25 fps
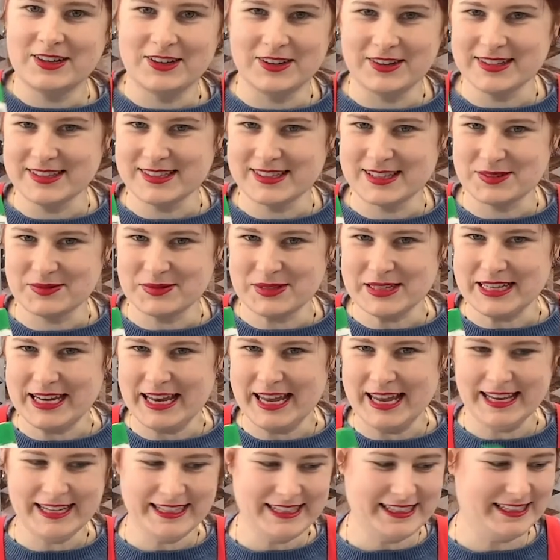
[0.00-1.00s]
always comes in
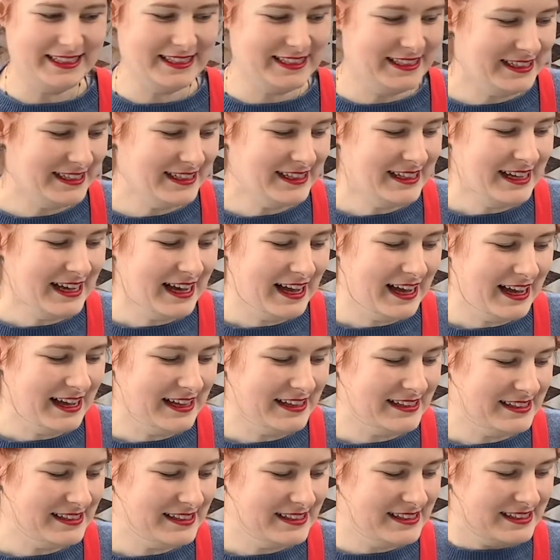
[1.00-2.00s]
handy.
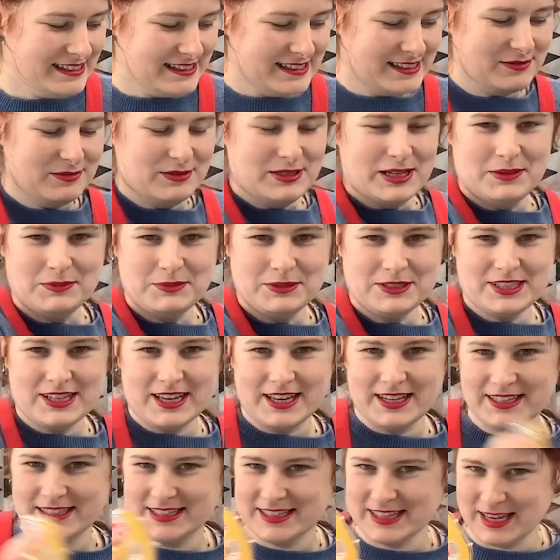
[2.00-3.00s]
Some
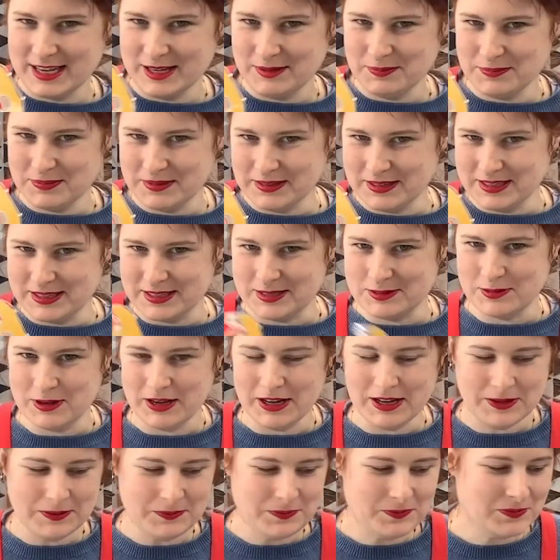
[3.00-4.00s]
double-sided tape as
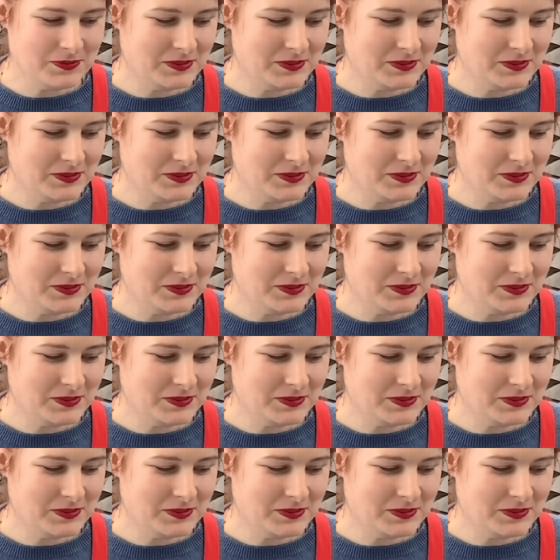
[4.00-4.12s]
well.